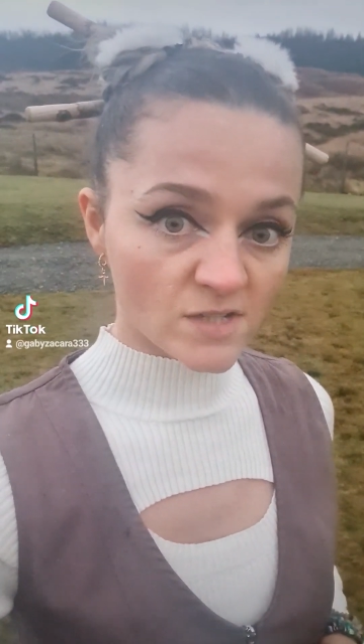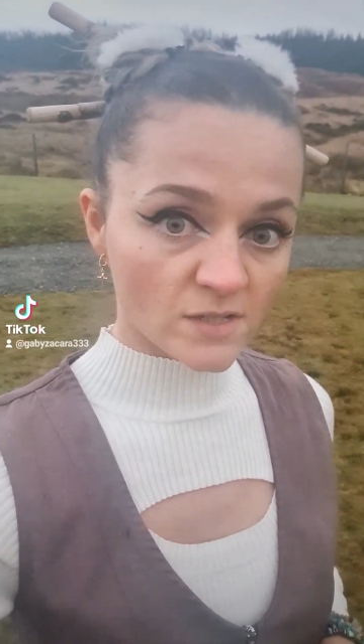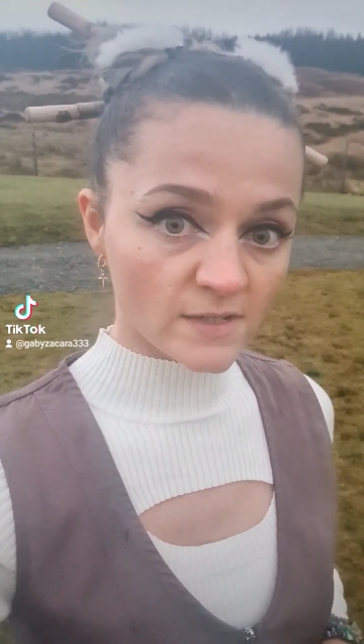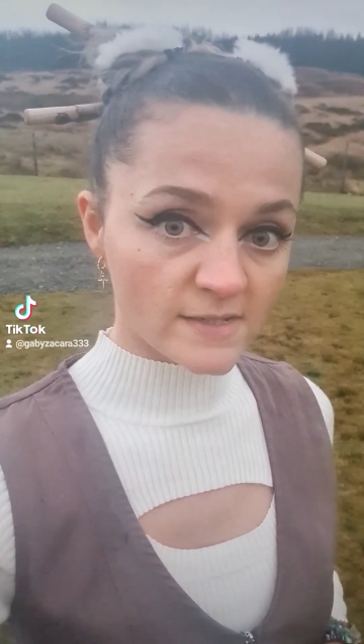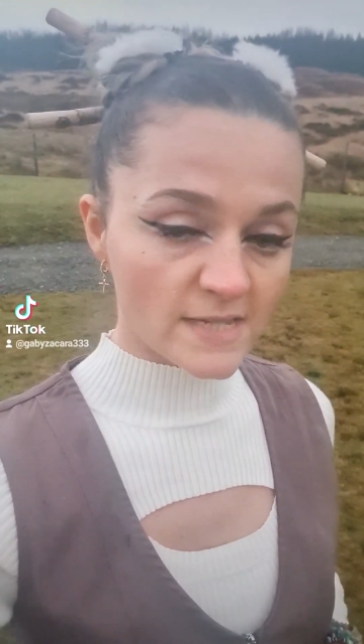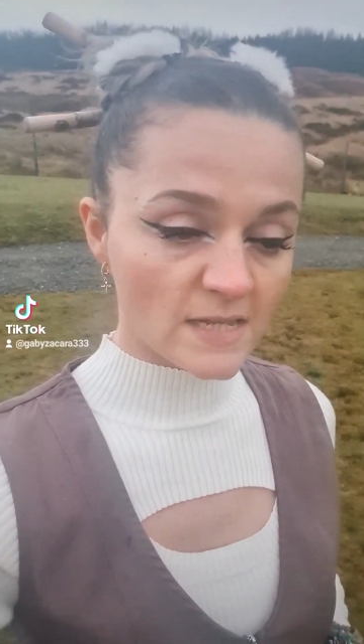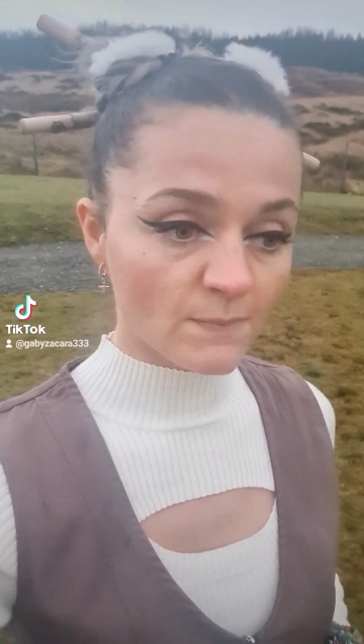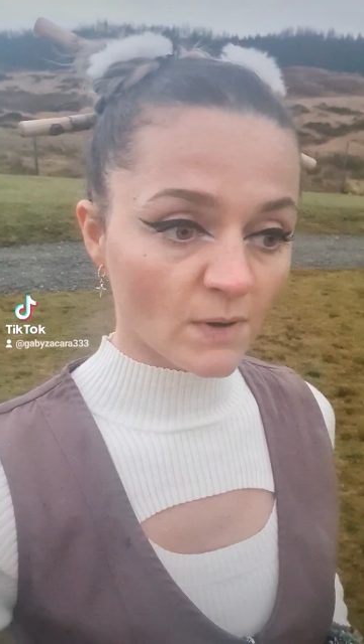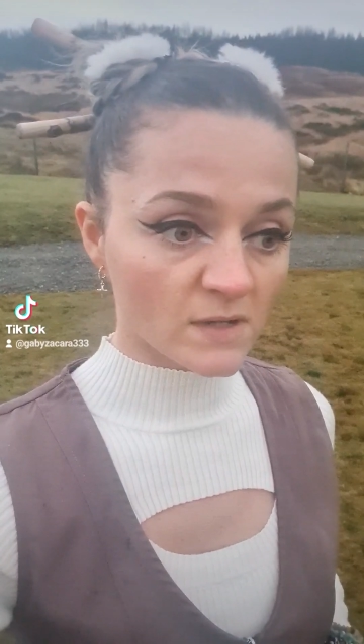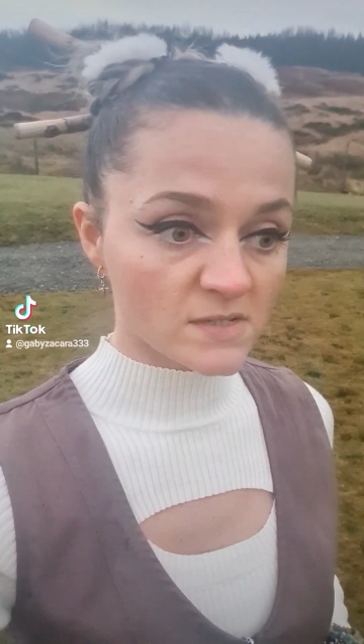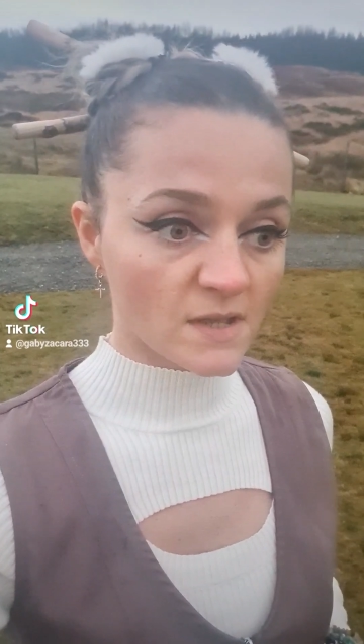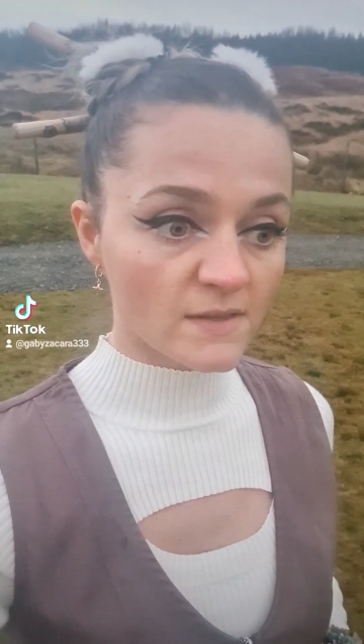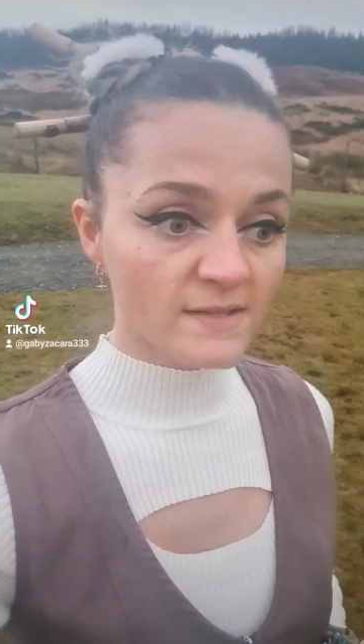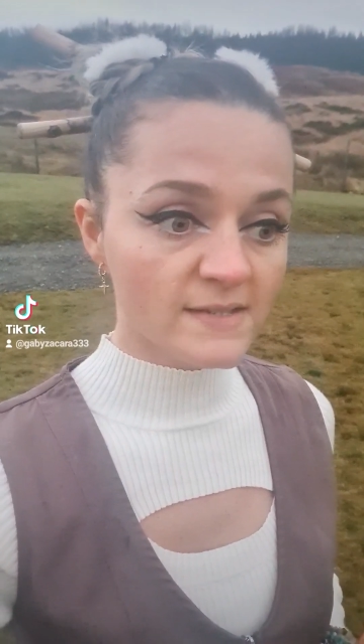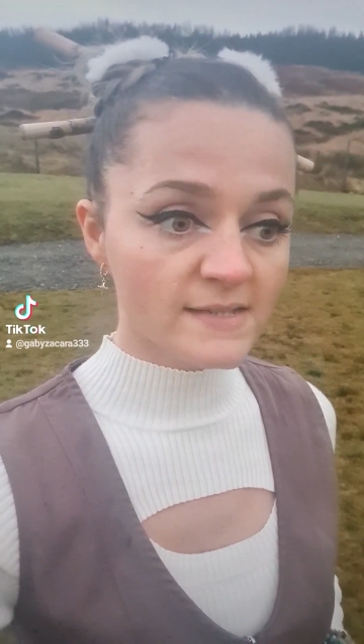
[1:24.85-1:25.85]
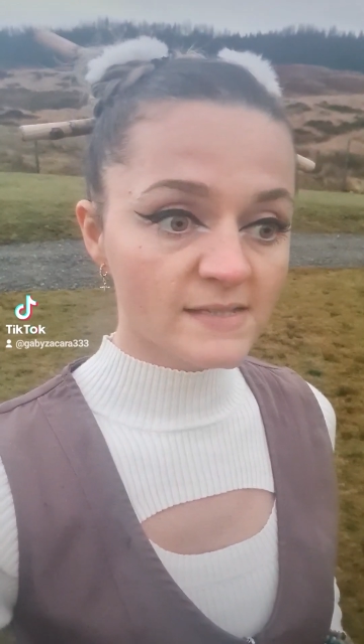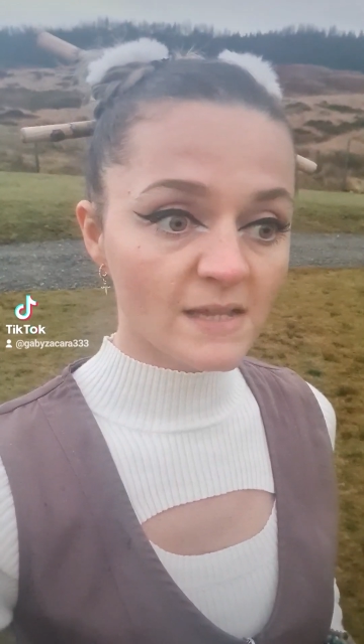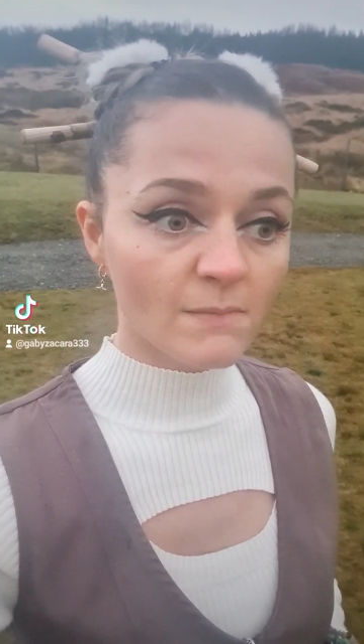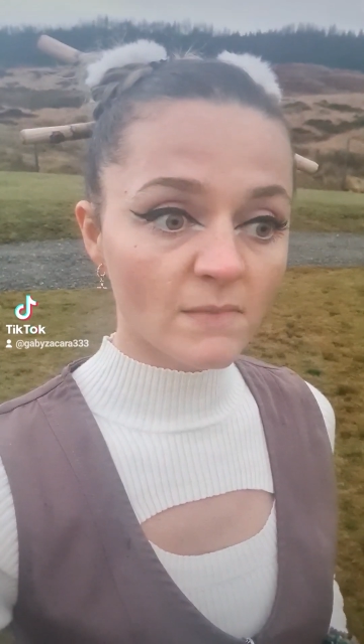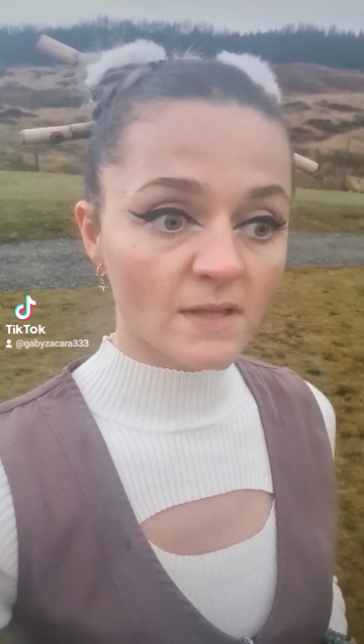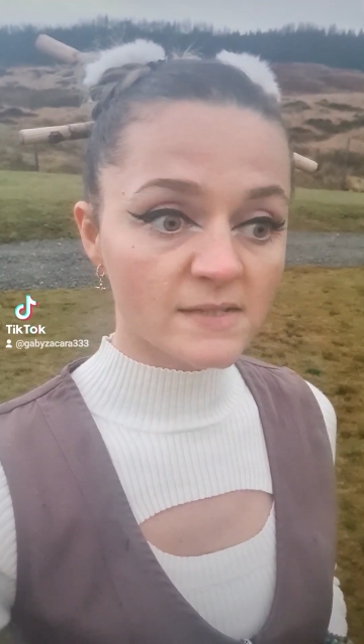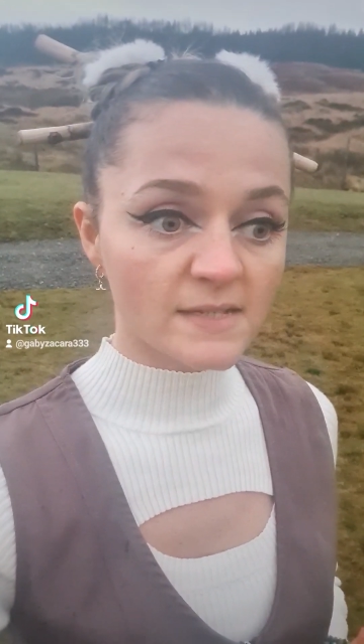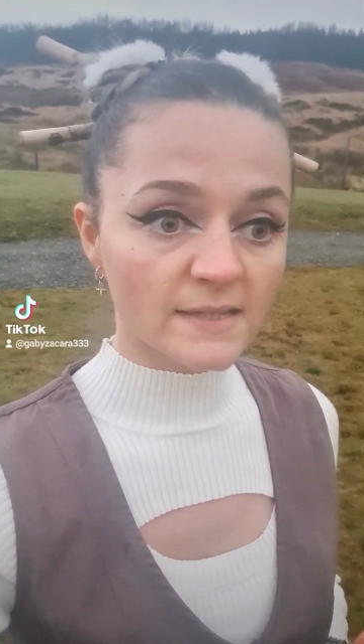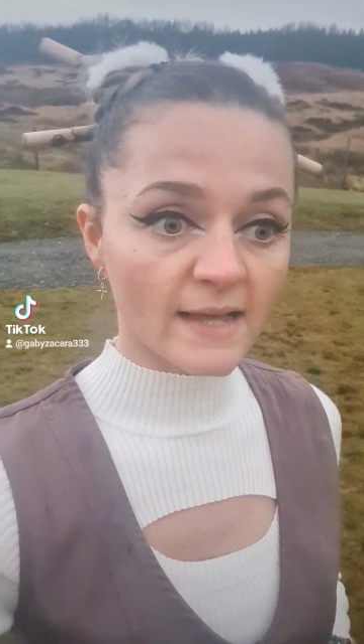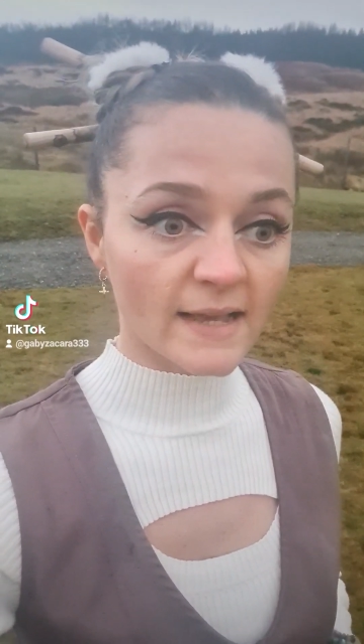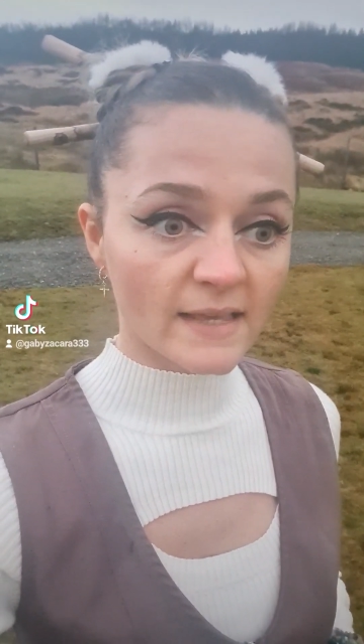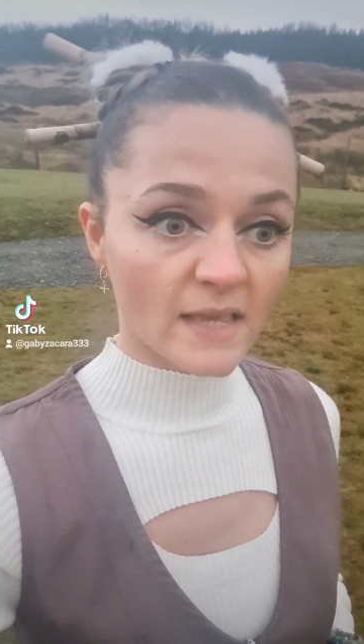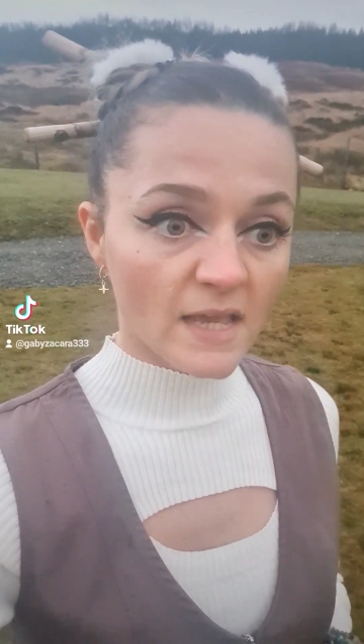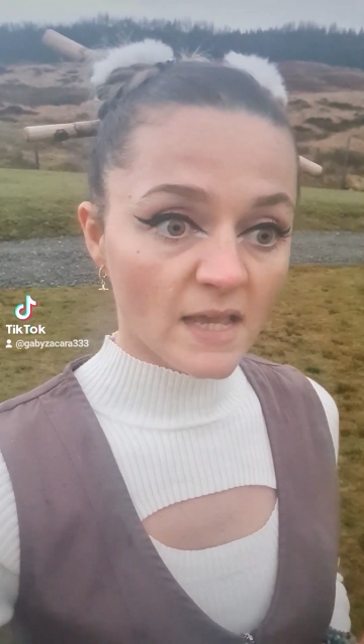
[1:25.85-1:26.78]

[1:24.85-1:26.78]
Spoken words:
on the teapot. So this is similar to like